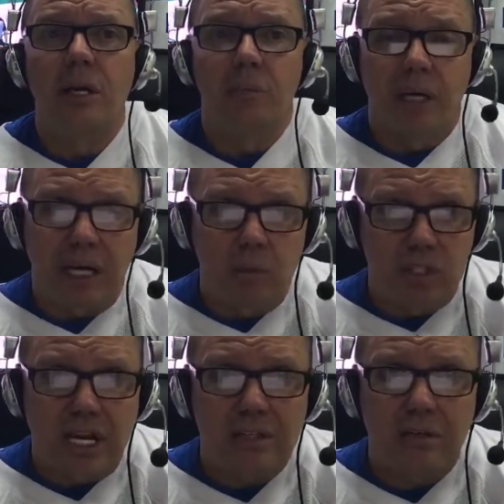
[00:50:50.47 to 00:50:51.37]
but he was
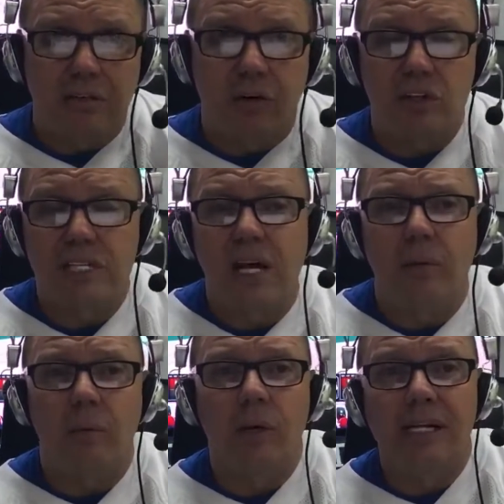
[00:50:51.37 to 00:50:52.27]
asking for a
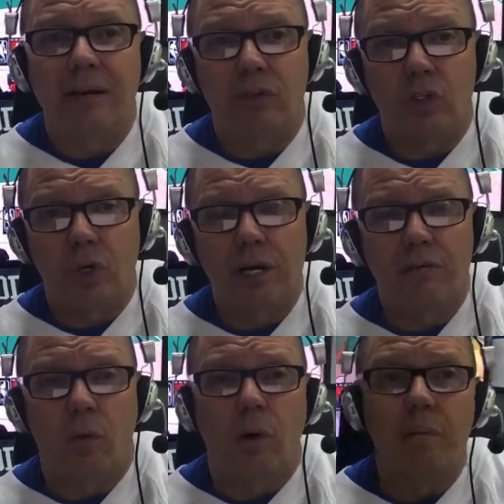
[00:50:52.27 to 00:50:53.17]
salary. We didn't have to trade
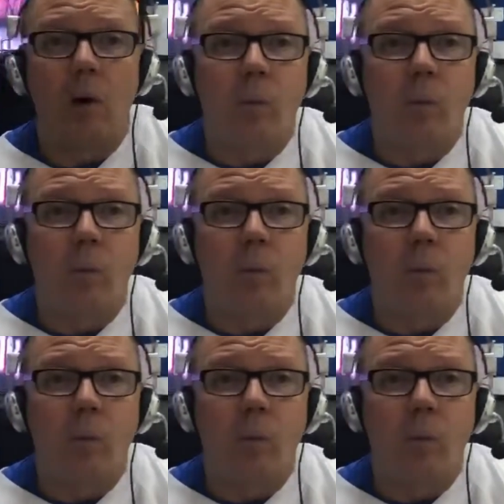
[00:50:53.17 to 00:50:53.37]
for him.